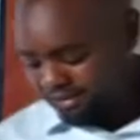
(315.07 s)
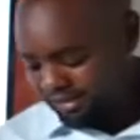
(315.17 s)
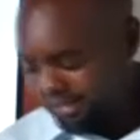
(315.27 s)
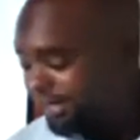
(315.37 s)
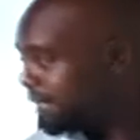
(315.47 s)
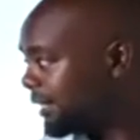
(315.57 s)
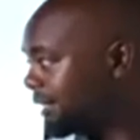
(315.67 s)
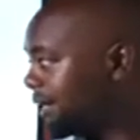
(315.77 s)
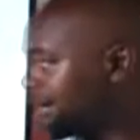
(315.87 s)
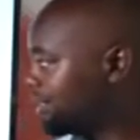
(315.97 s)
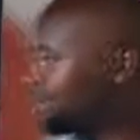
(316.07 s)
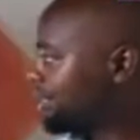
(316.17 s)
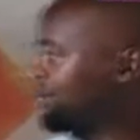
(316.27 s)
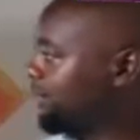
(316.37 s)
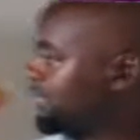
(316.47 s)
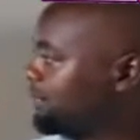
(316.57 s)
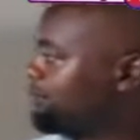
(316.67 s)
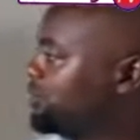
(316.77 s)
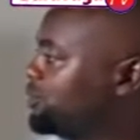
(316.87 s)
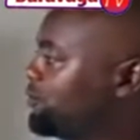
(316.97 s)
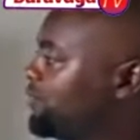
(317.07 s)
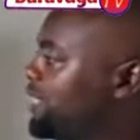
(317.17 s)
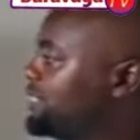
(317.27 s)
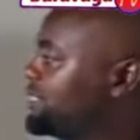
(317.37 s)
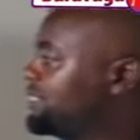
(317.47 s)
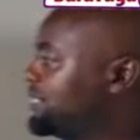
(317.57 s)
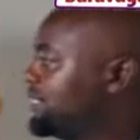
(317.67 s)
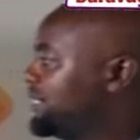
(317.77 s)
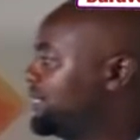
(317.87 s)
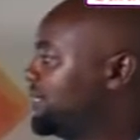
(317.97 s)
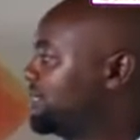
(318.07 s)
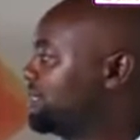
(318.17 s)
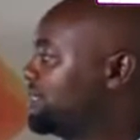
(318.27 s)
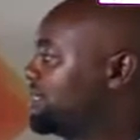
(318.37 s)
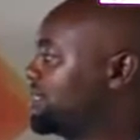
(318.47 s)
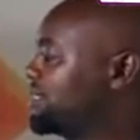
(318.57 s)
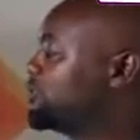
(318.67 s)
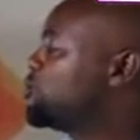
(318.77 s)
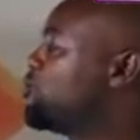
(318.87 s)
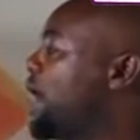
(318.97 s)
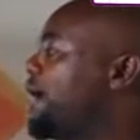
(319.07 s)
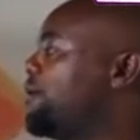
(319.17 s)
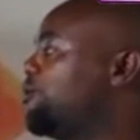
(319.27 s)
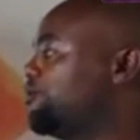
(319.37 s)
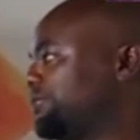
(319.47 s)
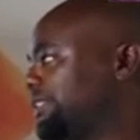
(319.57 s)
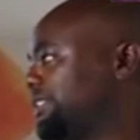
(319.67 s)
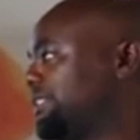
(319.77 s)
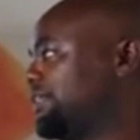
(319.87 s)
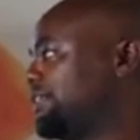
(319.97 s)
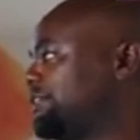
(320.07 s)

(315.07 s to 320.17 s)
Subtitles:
Then there we are supposed to find the two unknowns.